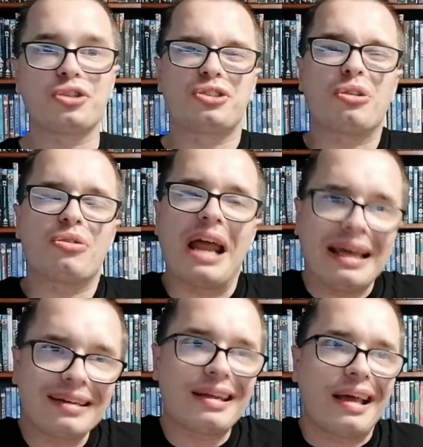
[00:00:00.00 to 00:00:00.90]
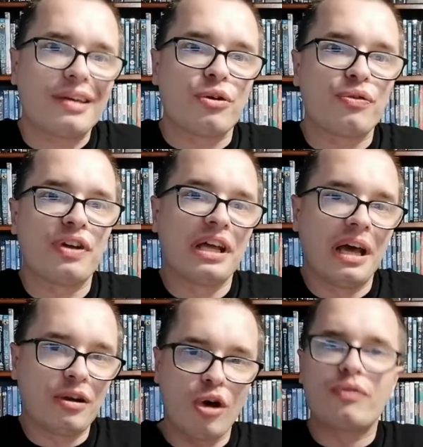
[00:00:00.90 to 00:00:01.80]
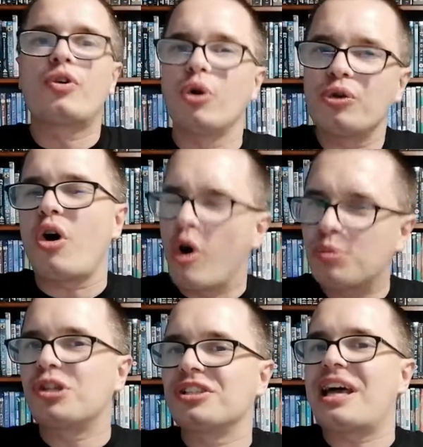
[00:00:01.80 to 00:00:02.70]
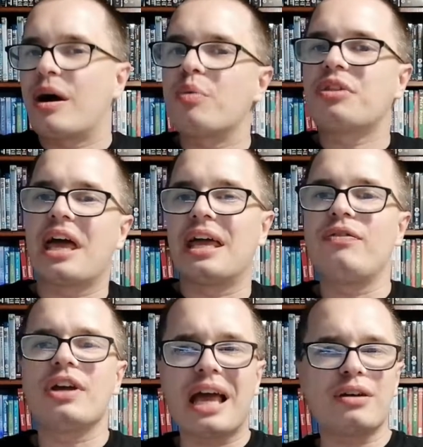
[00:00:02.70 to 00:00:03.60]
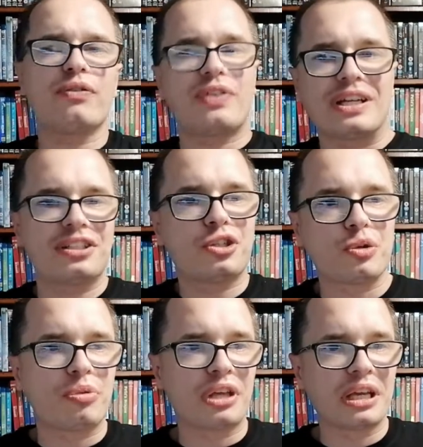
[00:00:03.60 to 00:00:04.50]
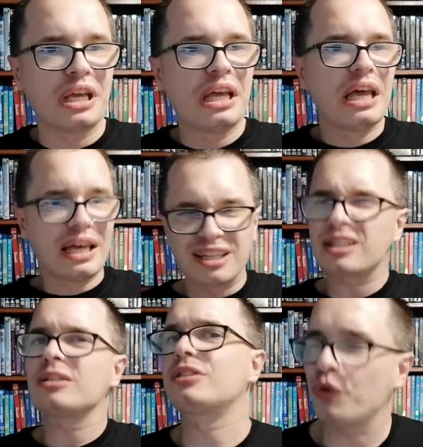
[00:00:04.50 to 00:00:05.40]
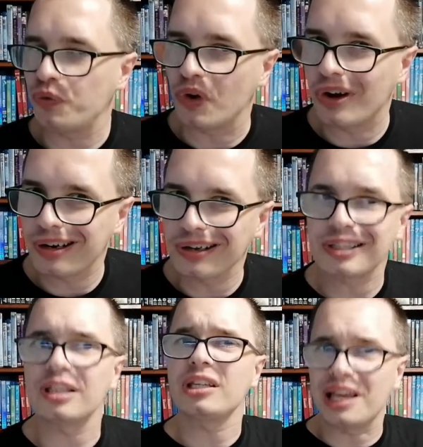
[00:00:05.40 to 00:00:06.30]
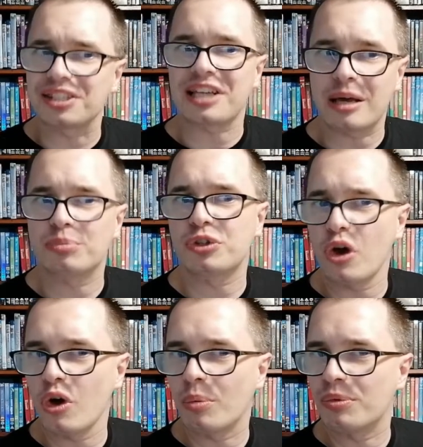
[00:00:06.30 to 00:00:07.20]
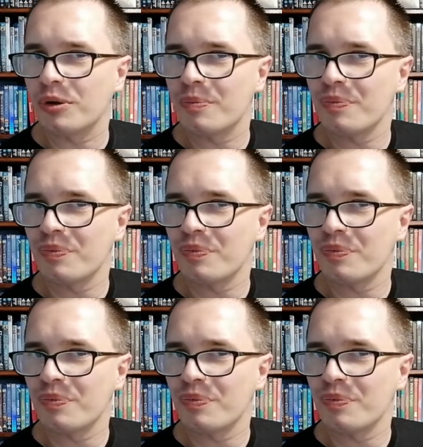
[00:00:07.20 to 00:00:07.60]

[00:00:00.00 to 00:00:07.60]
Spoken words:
Just that there aren't kind of a lot of good options out there if you kind of fancy something a little different and a little less absorbed.